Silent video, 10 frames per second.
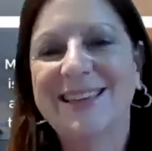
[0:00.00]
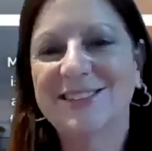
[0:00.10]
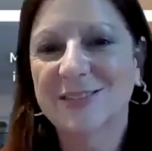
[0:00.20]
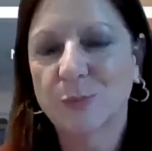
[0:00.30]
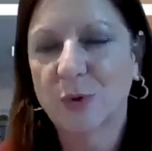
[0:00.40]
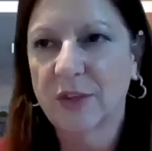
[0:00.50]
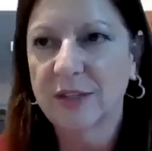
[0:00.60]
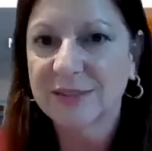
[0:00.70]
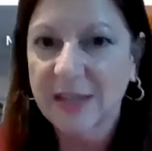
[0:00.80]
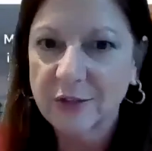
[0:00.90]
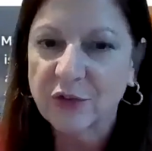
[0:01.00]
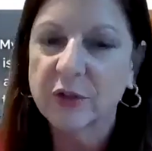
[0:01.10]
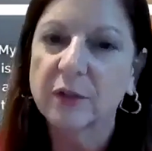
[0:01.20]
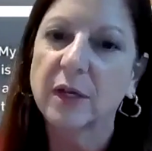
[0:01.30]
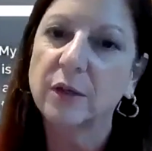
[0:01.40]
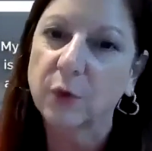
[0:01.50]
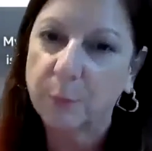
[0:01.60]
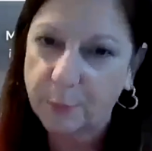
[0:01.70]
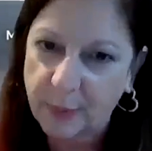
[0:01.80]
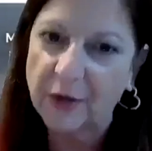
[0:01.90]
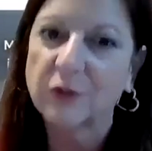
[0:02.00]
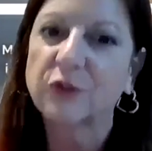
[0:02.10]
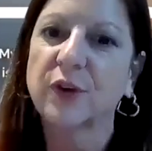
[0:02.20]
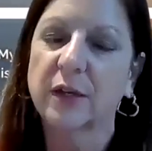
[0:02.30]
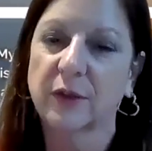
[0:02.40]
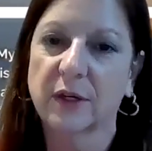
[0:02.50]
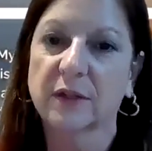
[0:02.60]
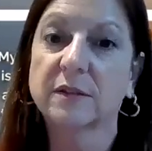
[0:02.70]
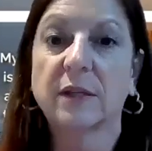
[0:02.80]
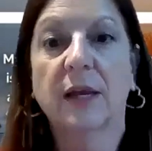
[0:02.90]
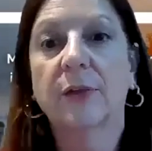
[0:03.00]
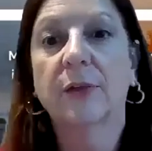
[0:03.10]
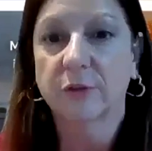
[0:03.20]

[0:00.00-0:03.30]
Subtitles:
And then just with the intention that you're back on track the next day